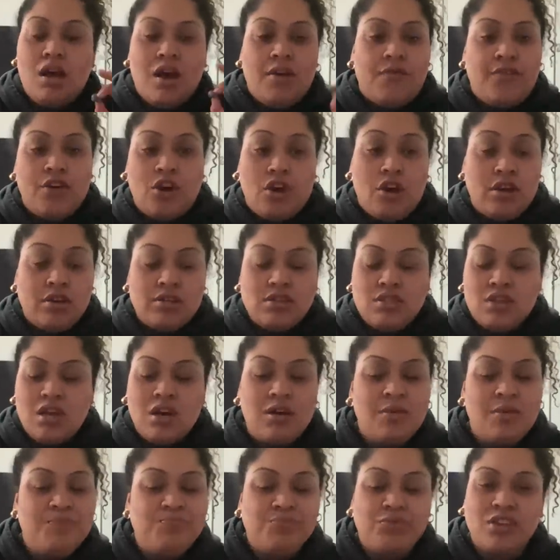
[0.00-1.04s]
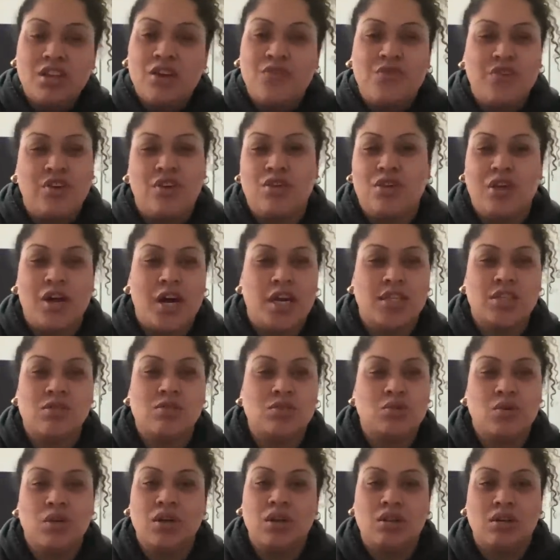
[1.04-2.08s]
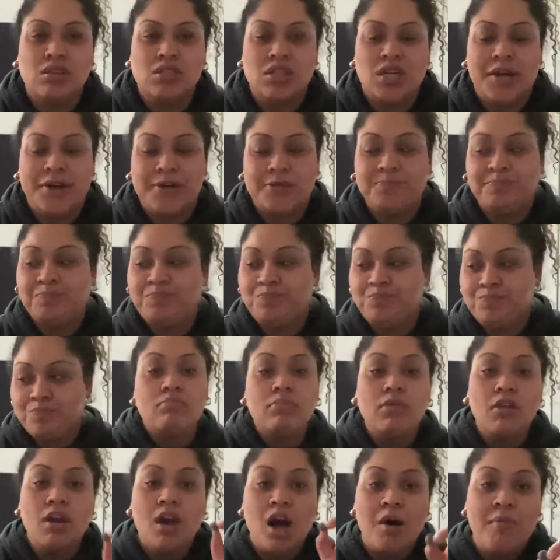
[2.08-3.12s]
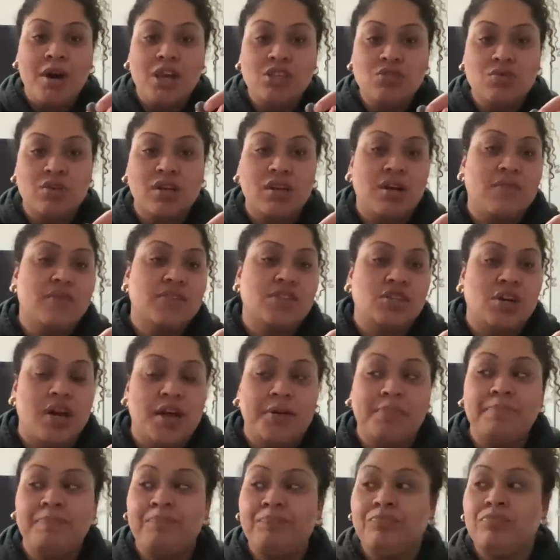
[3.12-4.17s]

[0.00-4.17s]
I forgot you guys, I was doing a lot today. I might do it another time.